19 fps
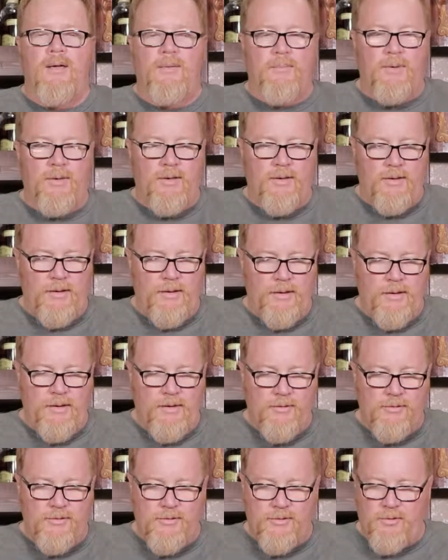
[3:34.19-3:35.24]
But
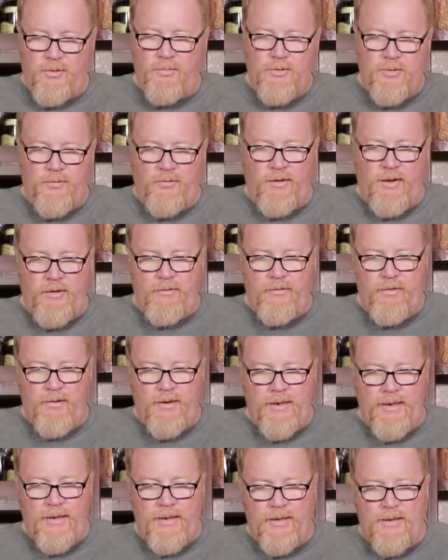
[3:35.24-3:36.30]
there's so much flavor
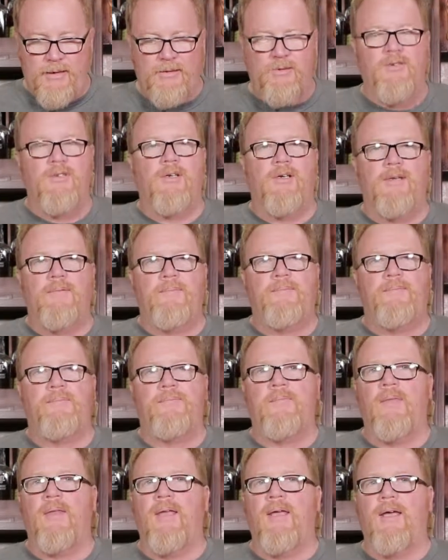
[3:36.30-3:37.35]
in this gin.
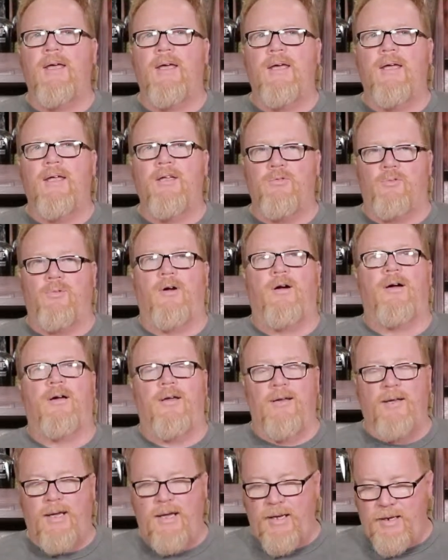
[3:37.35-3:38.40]
It's
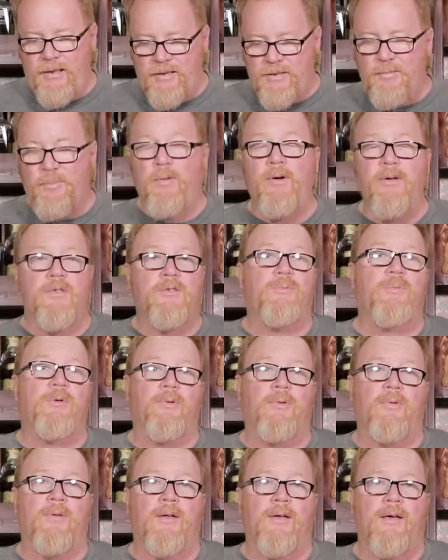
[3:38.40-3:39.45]
rocking. And it's pretty
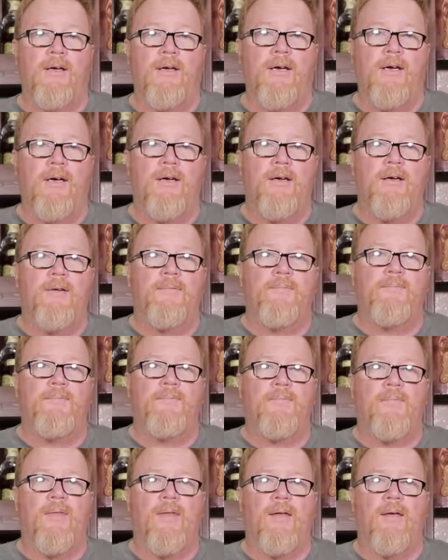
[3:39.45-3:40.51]
smooth. And it's got
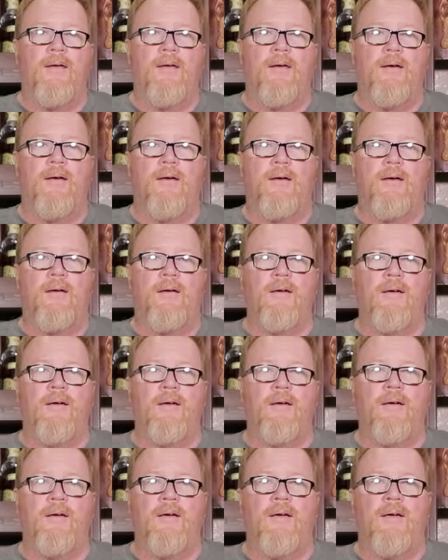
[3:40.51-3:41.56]
that, that
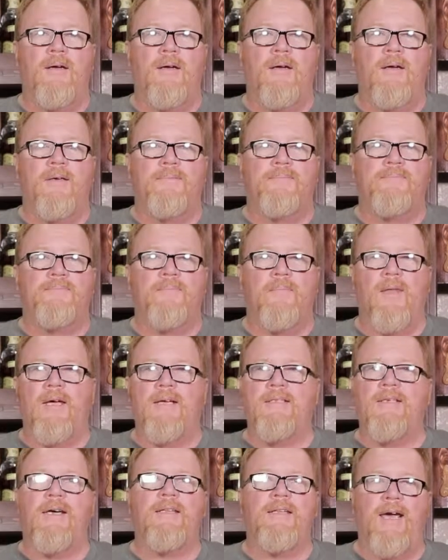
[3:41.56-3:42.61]
licorice.
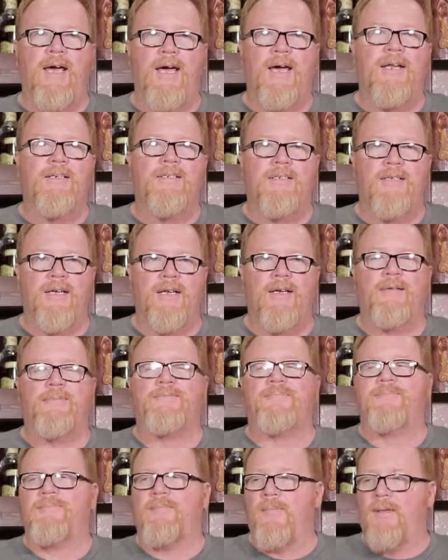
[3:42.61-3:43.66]
It's got the anise, anise.
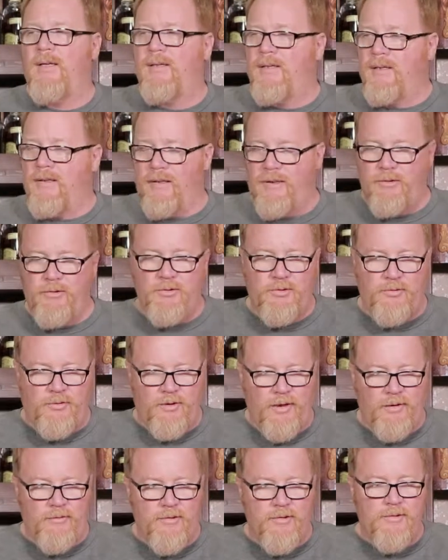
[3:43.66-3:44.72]
in it. The licorice
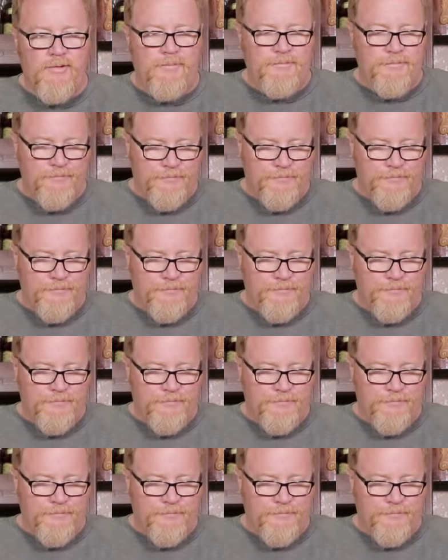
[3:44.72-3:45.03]
flavors.